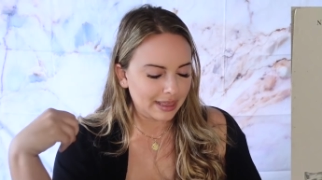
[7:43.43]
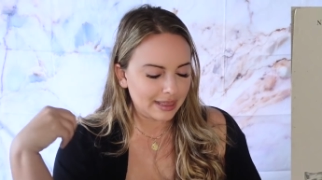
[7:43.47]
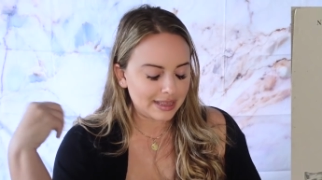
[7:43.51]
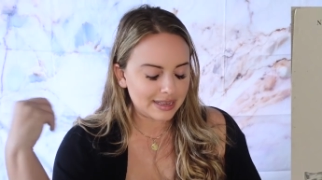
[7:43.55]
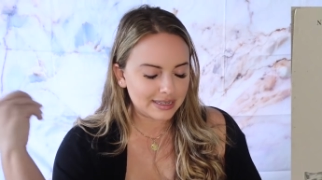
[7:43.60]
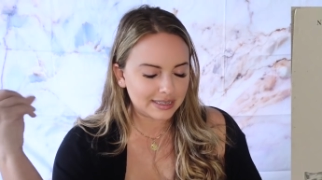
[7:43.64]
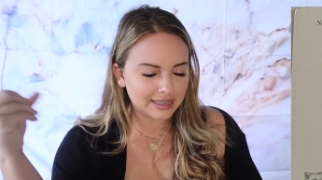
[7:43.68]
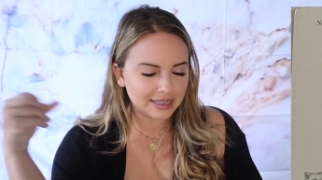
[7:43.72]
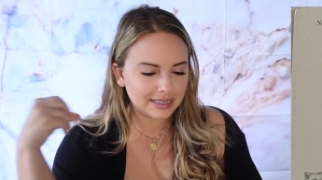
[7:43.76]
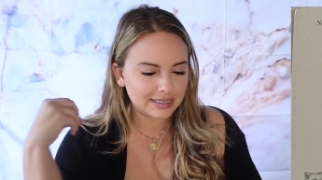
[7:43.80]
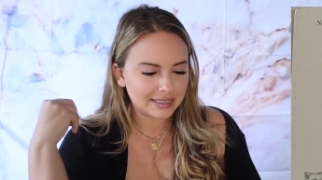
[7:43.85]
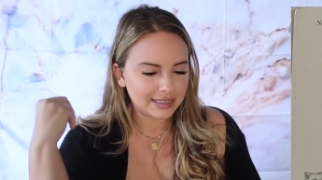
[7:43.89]

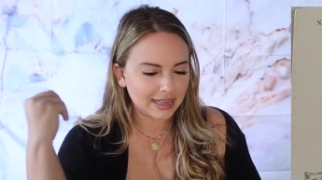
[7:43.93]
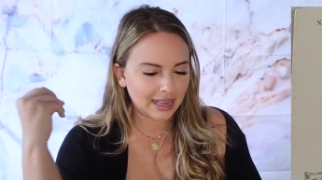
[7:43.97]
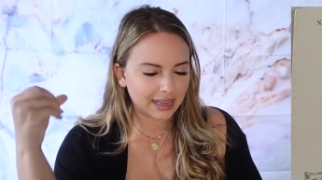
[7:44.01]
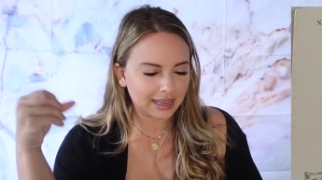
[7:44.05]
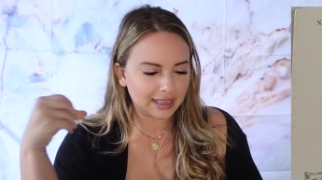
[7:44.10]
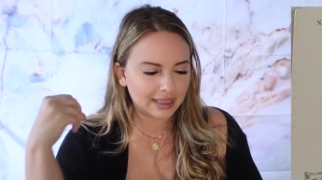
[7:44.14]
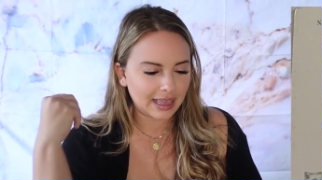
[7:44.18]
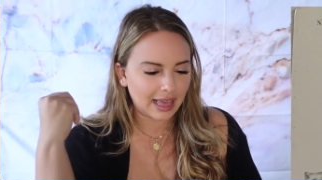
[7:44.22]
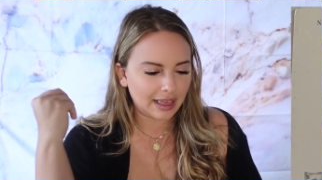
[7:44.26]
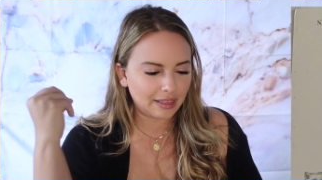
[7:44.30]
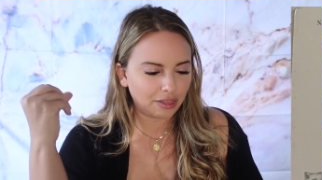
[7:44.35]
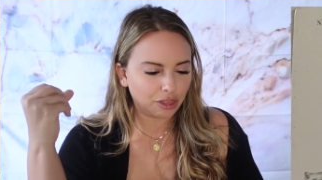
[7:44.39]
This is
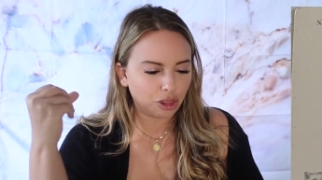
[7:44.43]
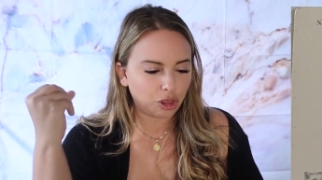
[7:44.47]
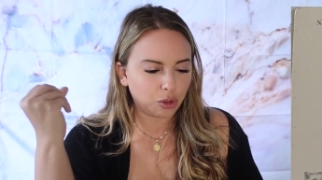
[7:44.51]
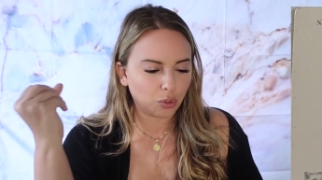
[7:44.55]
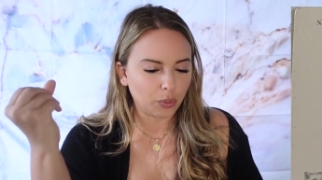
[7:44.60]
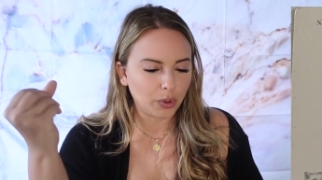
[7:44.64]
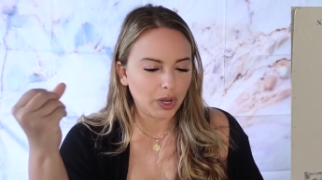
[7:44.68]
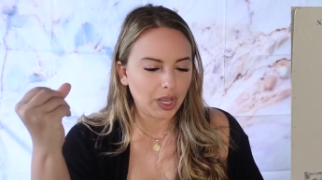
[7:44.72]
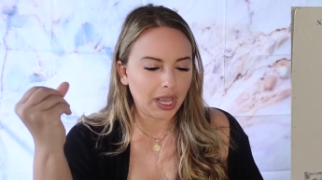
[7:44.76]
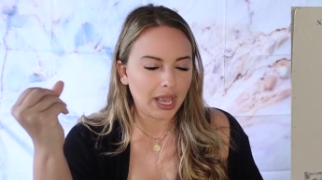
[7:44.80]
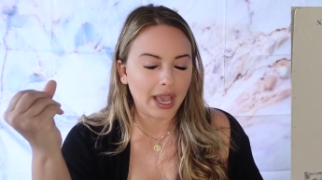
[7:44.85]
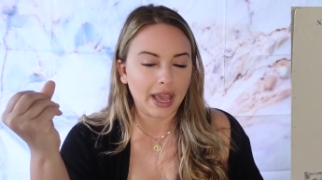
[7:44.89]
like that
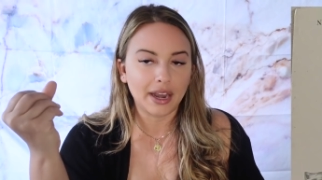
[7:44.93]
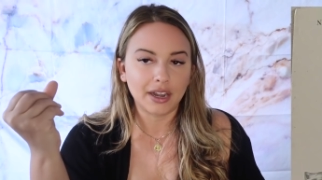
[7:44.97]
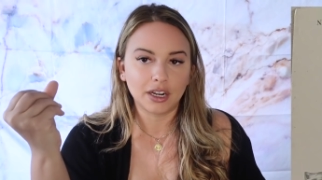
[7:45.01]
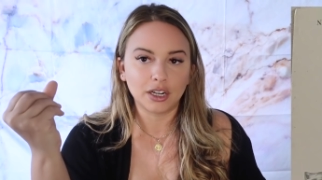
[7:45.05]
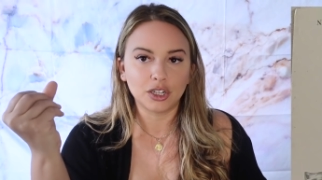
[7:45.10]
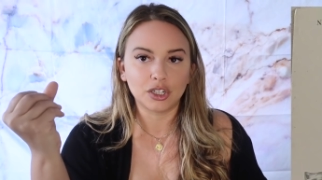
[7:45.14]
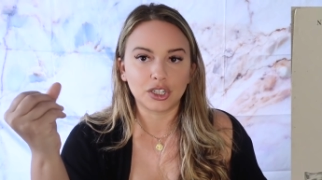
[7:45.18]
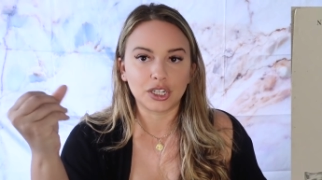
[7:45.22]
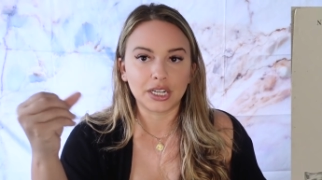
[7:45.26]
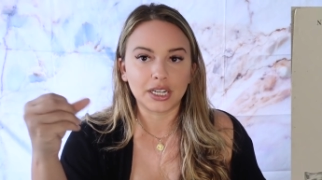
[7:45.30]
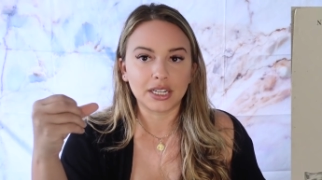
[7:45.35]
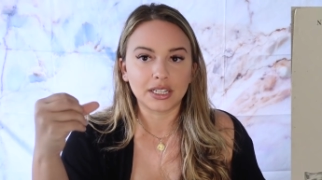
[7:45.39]
three
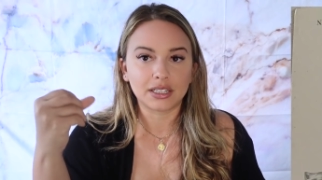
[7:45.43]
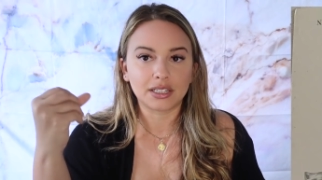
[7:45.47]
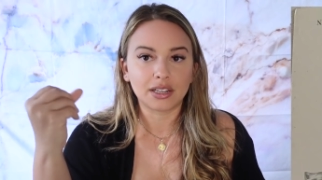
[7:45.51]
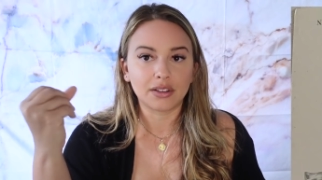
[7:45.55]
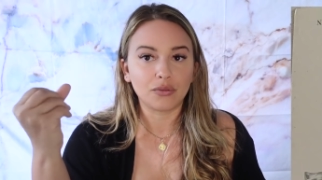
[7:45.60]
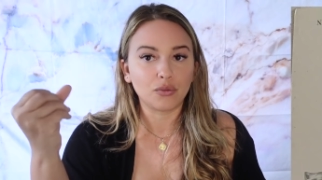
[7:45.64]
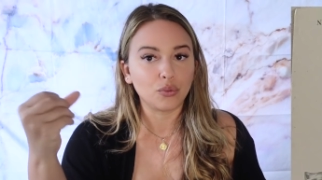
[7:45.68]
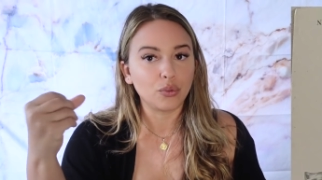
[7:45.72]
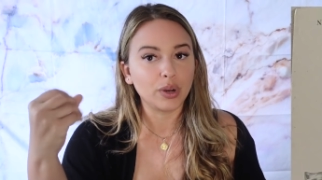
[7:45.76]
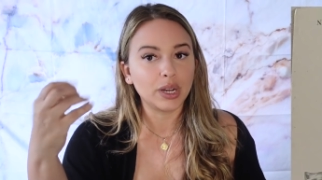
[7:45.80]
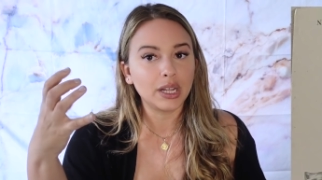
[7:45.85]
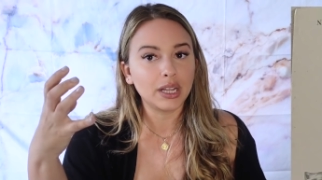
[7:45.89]
energy. It's a
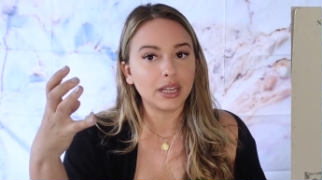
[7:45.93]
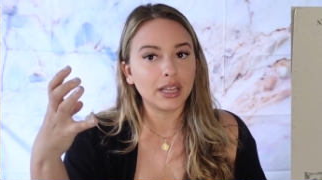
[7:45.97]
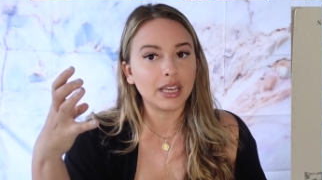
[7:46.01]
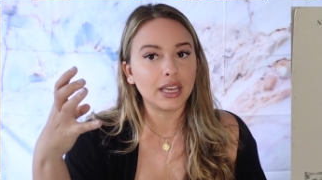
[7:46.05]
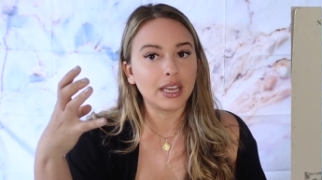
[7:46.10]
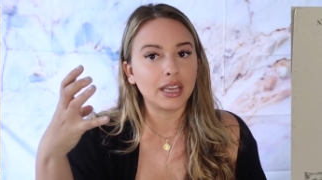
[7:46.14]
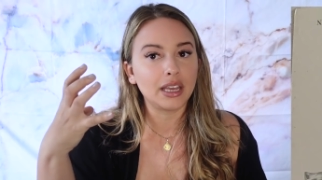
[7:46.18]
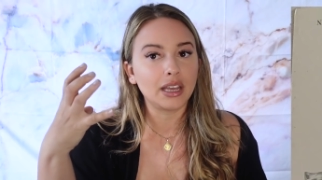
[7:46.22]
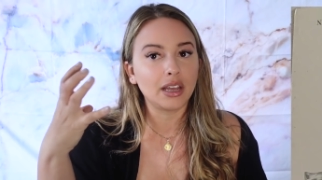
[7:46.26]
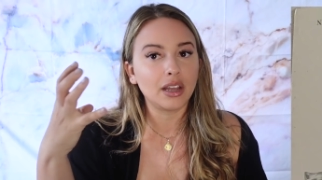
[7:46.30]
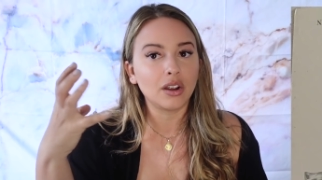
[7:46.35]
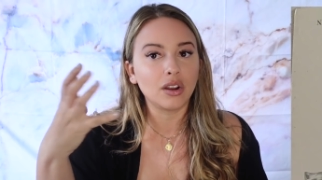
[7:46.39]

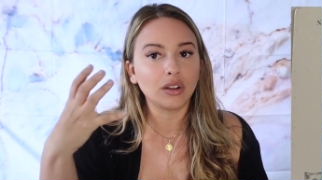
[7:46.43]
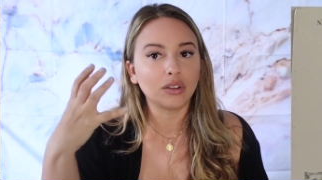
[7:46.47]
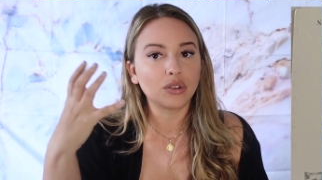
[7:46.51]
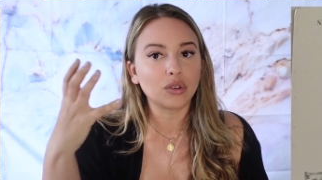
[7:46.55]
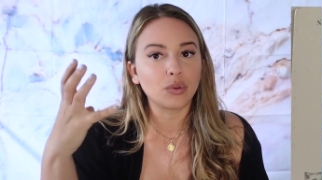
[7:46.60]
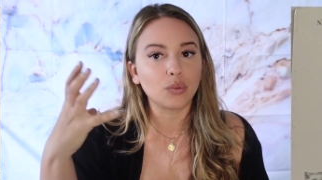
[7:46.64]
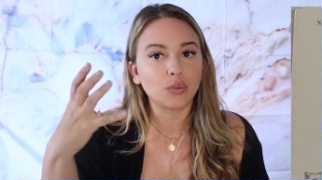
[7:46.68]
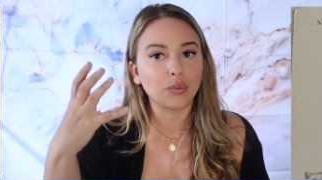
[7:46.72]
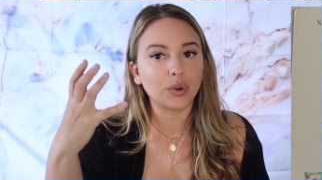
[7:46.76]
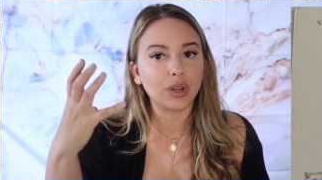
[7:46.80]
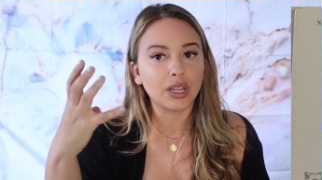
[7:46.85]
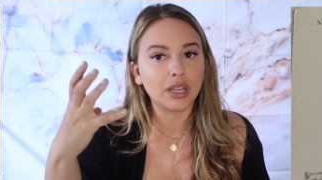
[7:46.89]
really, it's
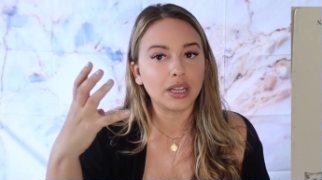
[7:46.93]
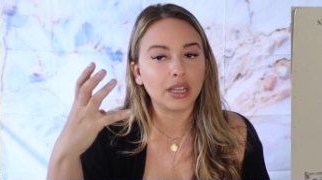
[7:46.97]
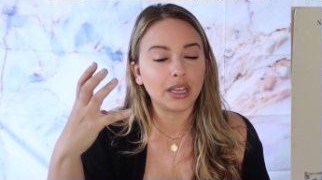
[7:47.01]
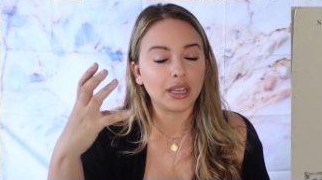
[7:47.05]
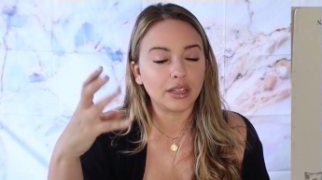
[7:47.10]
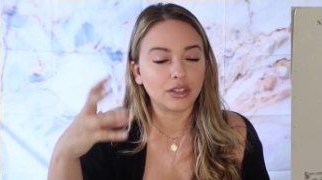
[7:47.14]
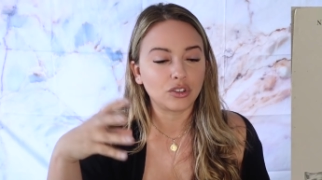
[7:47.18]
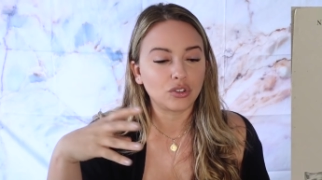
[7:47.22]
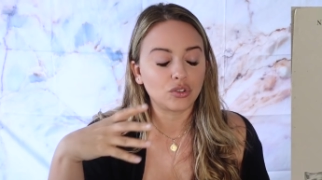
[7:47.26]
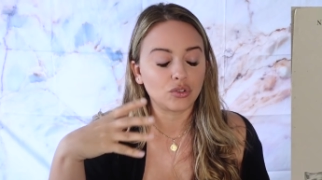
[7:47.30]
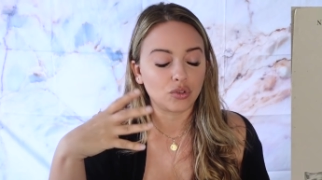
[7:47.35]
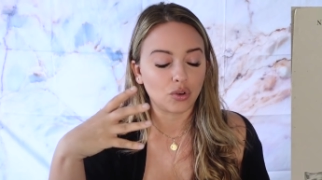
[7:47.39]
a
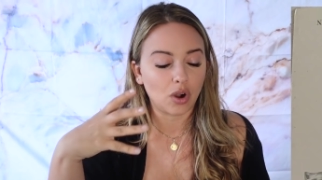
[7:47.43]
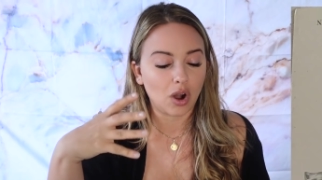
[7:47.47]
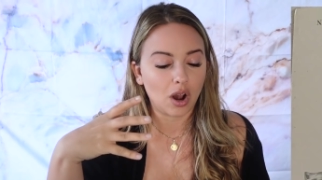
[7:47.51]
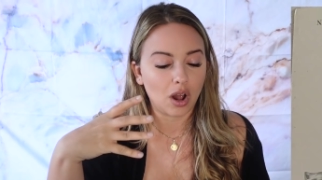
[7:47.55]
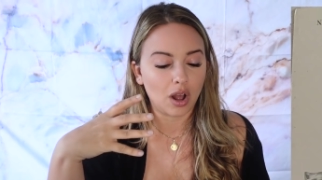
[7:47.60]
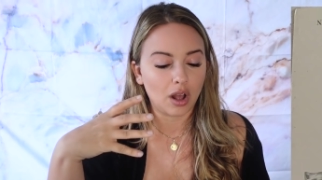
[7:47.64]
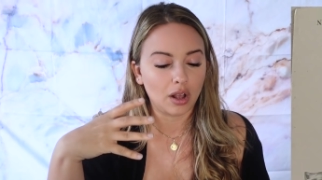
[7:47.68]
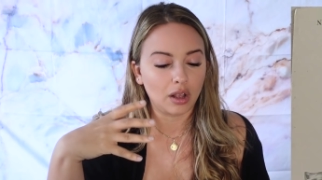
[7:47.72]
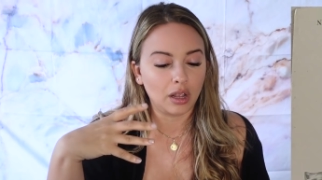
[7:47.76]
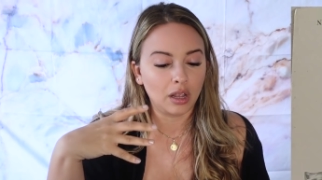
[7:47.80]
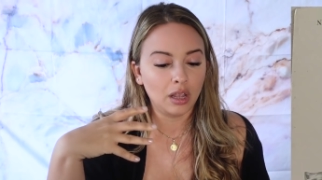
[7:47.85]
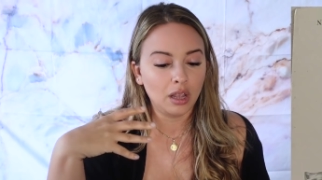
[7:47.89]
really
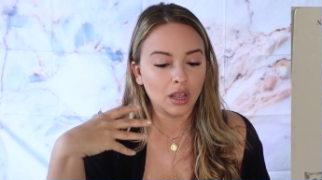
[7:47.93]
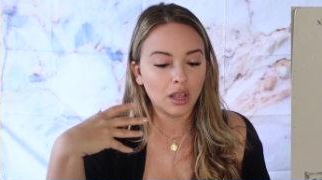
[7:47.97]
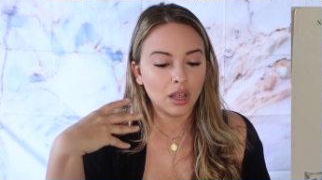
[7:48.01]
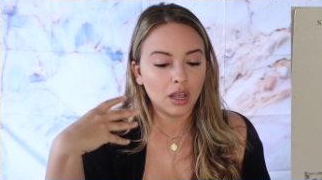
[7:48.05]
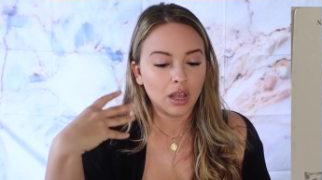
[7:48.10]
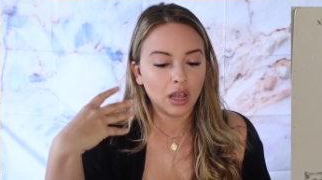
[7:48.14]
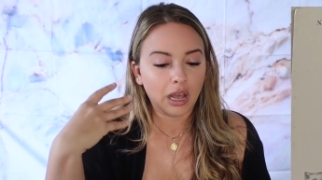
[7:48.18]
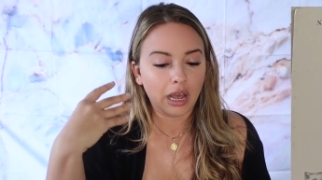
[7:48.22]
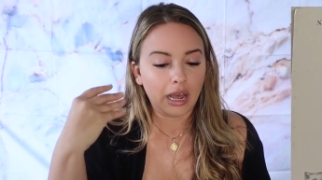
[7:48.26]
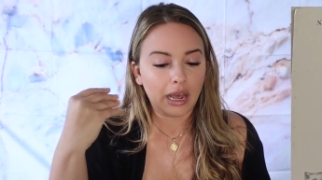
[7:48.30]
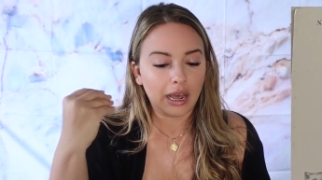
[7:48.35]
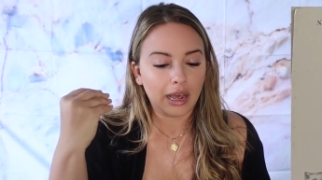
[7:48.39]
strong
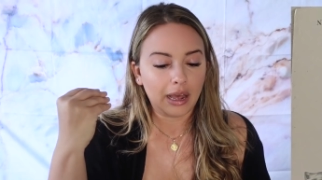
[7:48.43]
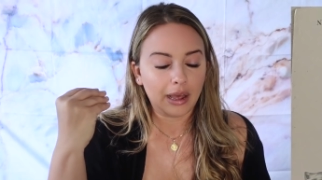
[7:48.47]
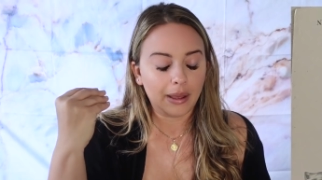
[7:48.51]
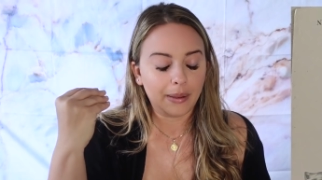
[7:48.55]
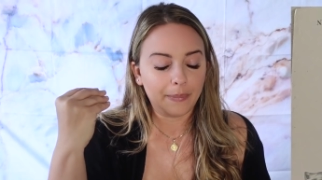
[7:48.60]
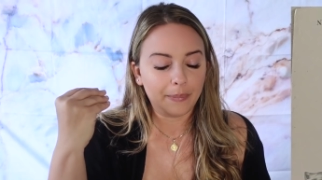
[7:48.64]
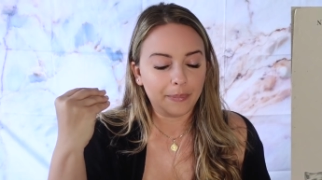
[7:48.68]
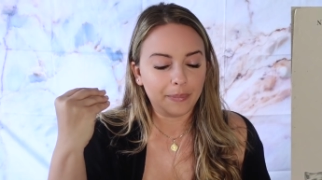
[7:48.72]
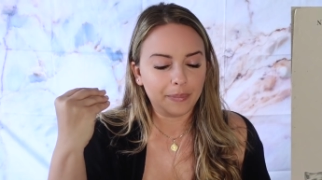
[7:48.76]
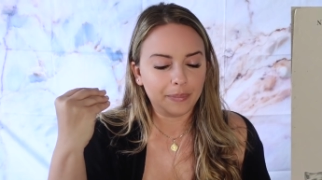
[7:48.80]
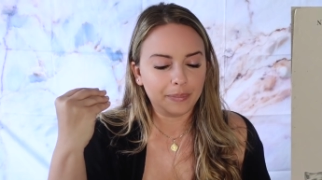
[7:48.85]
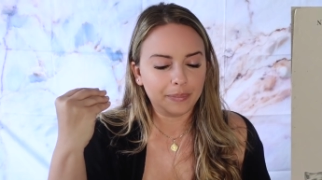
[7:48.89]

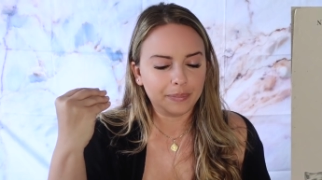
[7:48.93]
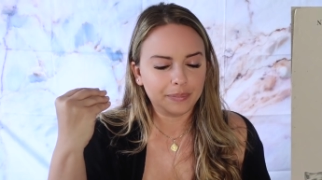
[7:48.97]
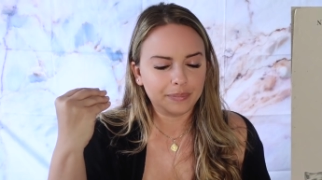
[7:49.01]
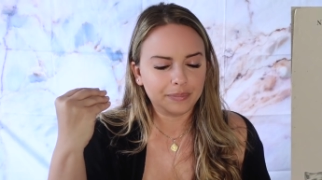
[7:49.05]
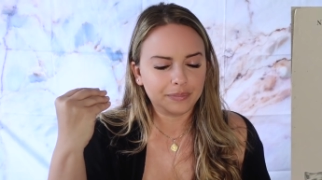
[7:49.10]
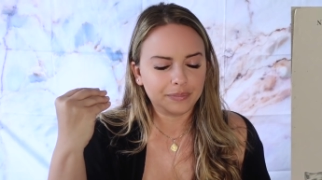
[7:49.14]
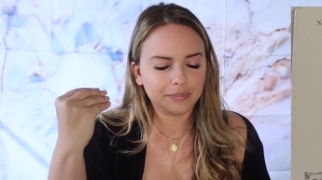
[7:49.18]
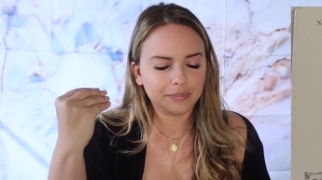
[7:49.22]
um